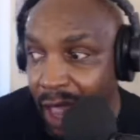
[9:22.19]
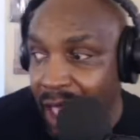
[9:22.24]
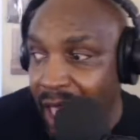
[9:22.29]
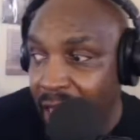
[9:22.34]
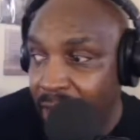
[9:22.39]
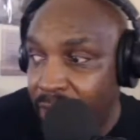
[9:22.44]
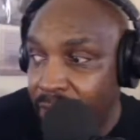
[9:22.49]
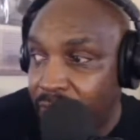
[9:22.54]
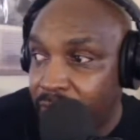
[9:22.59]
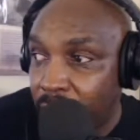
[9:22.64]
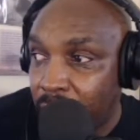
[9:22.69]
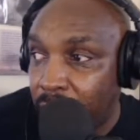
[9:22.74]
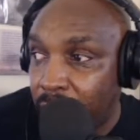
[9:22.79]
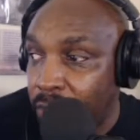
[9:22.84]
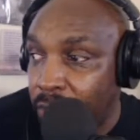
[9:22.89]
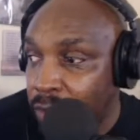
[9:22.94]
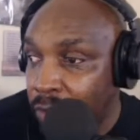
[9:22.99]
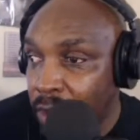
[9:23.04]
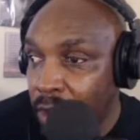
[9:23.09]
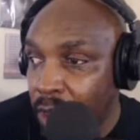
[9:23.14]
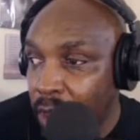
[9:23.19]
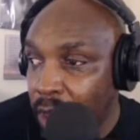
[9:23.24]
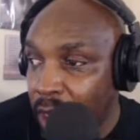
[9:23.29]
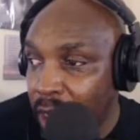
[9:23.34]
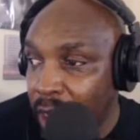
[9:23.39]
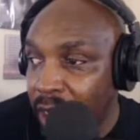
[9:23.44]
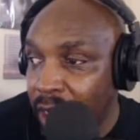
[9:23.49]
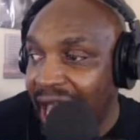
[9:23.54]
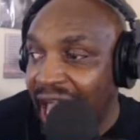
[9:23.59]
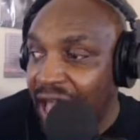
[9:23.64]
And so
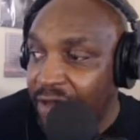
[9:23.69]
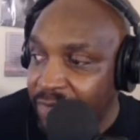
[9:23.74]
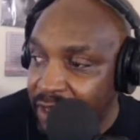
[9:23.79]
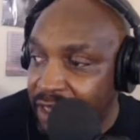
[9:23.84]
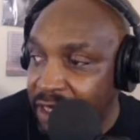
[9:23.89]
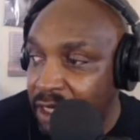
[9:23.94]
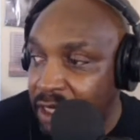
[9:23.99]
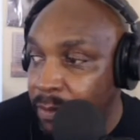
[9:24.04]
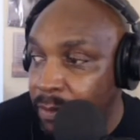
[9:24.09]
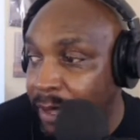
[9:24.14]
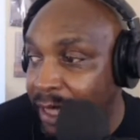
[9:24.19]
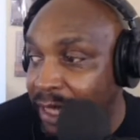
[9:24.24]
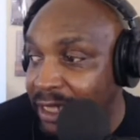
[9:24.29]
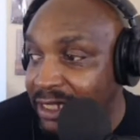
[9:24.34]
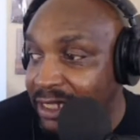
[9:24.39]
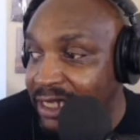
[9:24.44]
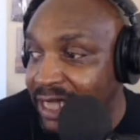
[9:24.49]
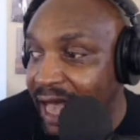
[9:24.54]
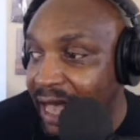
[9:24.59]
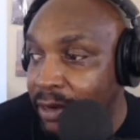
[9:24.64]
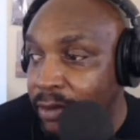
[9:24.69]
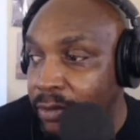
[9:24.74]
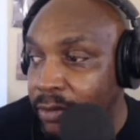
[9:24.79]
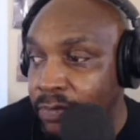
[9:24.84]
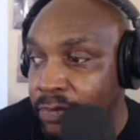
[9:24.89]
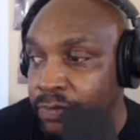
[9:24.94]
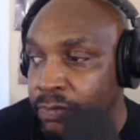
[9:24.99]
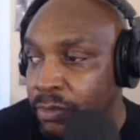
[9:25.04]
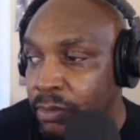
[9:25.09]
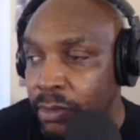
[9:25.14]
having a compelling
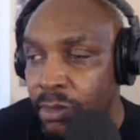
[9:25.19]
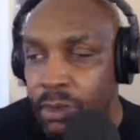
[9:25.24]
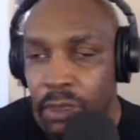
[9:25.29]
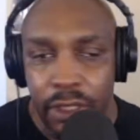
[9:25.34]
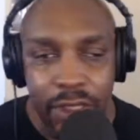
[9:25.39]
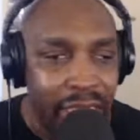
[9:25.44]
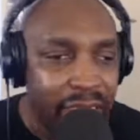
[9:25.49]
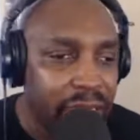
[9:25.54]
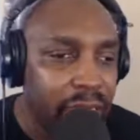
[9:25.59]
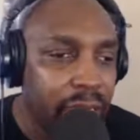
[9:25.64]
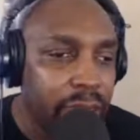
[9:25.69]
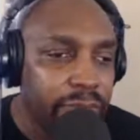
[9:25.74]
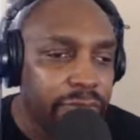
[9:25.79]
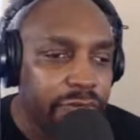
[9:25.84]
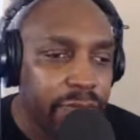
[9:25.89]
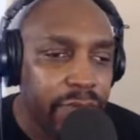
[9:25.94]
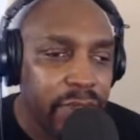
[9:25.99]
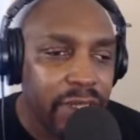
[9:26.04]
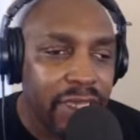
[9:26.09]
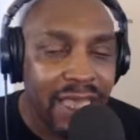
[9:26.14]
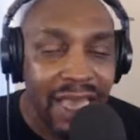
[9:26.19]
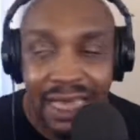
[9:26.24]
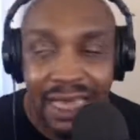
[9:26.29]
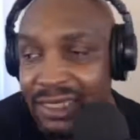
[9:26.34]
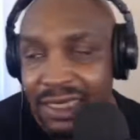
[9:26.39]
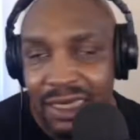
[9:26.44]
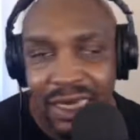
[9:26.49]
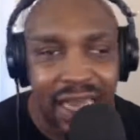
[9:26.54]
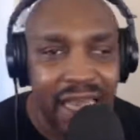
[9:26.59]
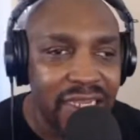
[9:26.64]
title that comes from the
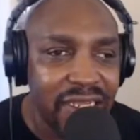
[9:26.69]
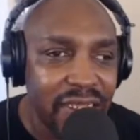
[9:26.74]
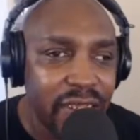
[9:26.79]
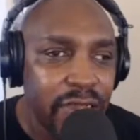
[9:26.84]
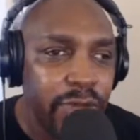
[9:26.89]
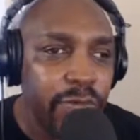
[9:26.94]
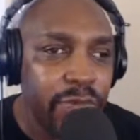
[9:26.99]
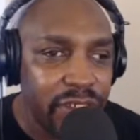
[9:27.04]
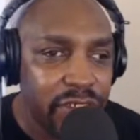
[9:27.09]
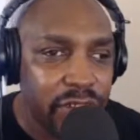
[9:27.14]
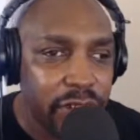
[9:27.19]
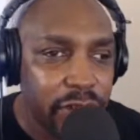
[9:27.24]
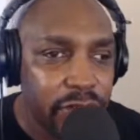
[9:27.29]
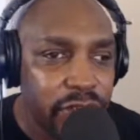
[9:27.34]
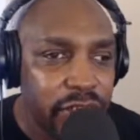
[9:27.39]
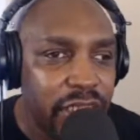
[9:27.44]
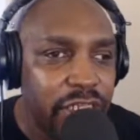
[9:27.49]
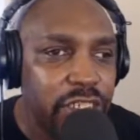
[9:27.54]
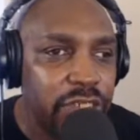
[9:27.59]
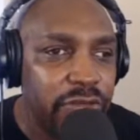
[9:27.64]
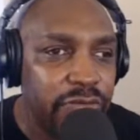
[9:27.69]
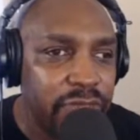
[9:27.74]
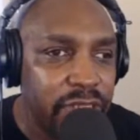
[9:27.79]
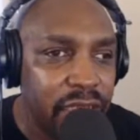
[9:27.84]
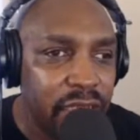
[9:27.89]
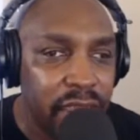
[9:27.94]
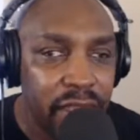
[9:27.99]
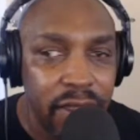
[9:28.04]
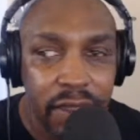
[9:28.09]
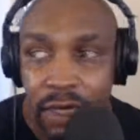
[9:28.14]
content idea research that you've
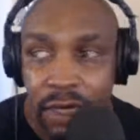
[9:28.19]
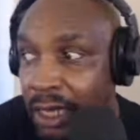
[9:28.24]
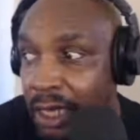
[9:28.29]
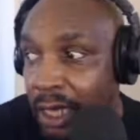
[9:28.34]
done,